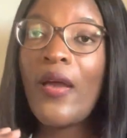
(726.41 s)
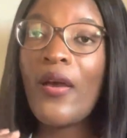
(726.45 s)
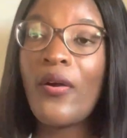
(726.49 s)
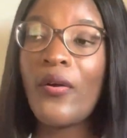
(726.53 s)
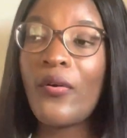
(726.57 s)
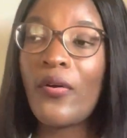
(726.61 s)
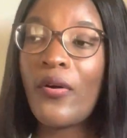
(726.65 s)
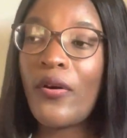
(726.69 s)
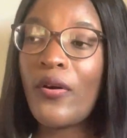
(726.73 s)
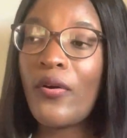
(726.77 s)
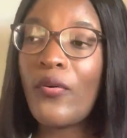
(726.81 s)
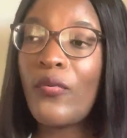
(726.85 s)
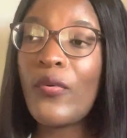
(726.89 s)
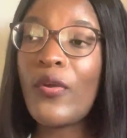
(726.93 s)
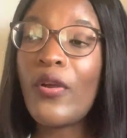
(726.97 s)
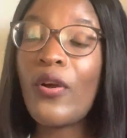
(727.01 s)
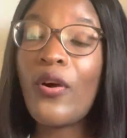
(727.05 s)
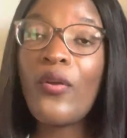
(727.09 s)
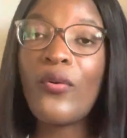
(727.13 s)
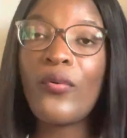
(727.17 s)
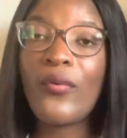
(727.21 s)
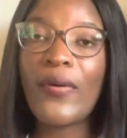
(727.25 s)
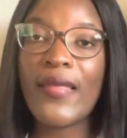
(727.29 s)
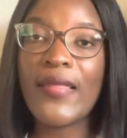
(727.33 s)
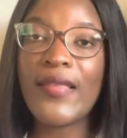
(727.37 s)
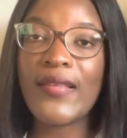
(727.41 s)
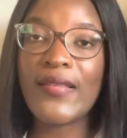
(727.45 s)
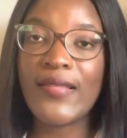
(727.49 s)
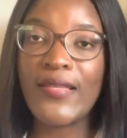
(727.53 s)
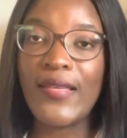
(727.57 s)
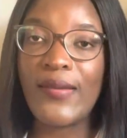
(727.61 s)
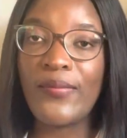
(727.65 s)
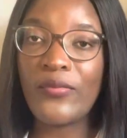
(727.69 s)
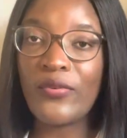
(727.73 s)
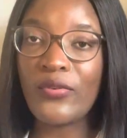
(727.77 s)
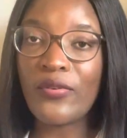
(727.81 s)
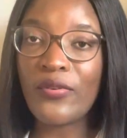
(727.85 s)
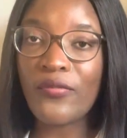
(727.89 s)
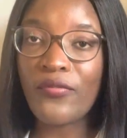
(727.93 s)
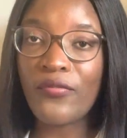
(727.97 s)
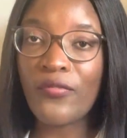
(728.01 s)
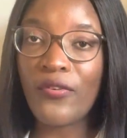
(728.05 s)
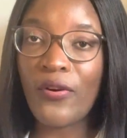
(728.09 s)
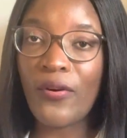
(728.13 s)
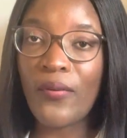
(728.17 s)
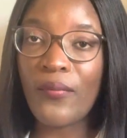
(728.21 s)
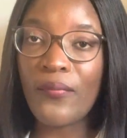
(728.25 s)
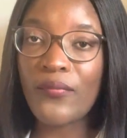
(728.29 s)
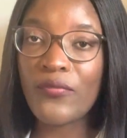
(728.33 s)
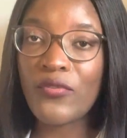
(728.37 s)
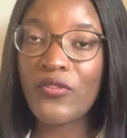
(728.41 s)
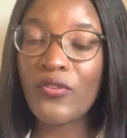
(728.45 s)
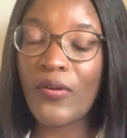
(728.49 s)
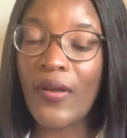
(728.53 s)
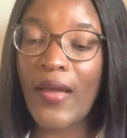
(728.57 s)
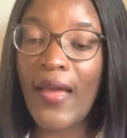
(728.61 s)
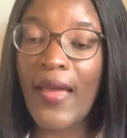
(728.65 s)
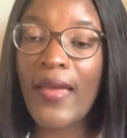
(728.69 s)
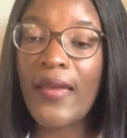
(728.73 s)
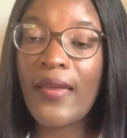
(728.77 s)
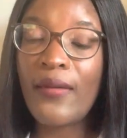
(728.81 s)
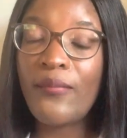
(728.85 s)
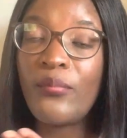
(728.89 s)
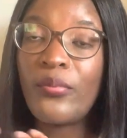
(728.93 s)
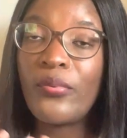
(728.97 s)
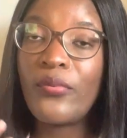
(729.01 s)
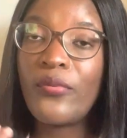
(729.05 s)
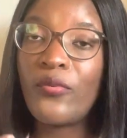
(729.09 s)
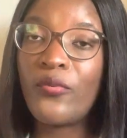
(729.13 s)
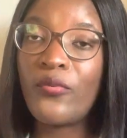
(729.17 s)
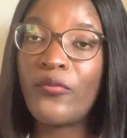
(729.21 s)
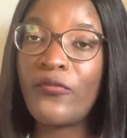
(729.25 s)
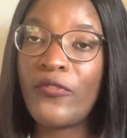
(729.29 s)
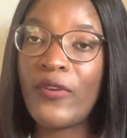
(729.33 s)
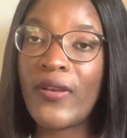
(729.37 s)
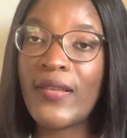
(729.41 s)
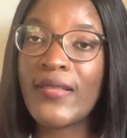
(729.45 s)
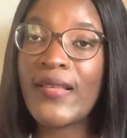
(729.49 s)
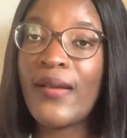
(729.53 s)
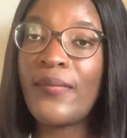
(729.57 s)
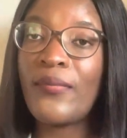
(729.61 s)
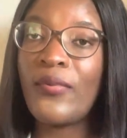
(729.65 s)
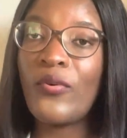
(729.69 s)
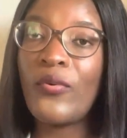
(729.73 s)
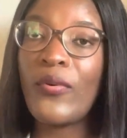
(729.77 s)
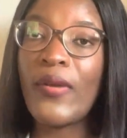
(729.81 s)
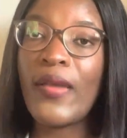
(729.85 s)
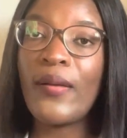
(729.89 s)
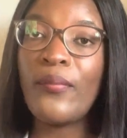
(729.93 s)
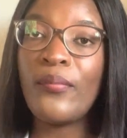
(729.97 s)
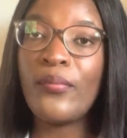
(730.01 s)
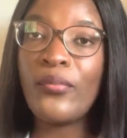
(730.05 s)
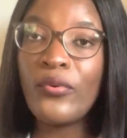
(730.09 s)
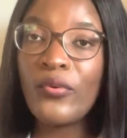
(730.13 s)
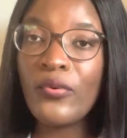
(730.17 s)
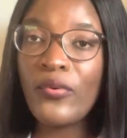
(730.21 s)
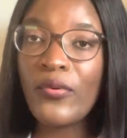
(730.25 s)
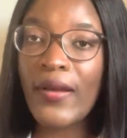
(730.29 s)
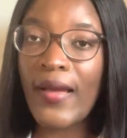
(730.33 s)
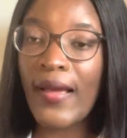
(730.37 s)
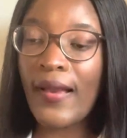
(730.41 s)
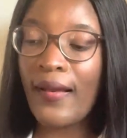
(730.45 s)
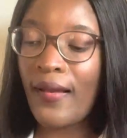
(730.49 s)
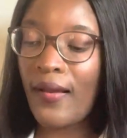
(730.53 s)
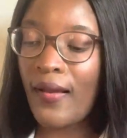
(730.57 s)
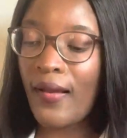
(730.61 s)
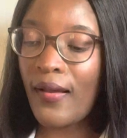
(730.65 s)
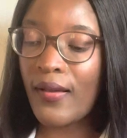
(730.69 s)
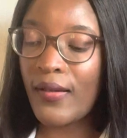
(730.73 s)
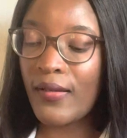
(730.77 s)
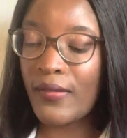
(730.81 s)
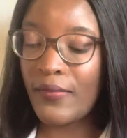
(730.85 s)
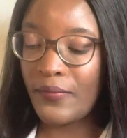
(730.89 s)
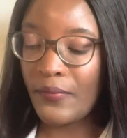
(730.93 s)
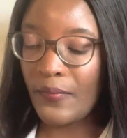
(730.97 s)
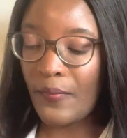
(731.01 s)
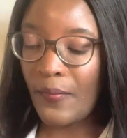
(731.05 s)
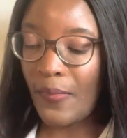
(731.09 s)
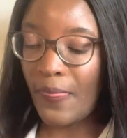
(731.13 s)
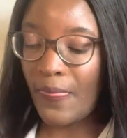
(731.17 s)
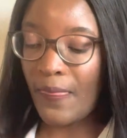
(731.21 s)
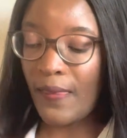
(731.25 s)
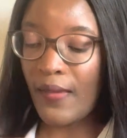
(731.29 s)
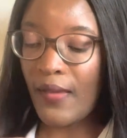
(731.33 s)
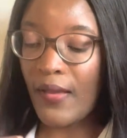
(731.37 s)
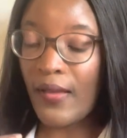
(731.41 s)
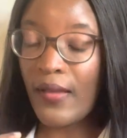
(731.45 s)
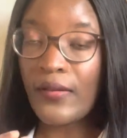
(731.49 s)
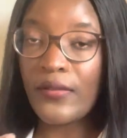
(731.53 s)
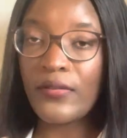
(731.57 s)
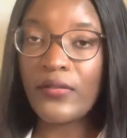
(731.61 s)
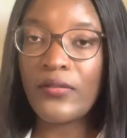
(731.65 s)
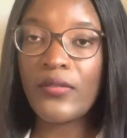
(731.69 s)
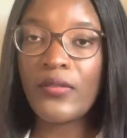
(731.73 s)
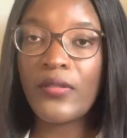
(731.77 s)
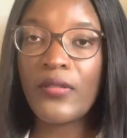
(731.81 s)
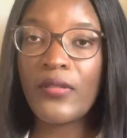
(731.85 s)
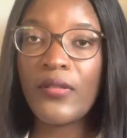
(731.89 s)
We all wear the same uniform. So I, for example, wear blue calak and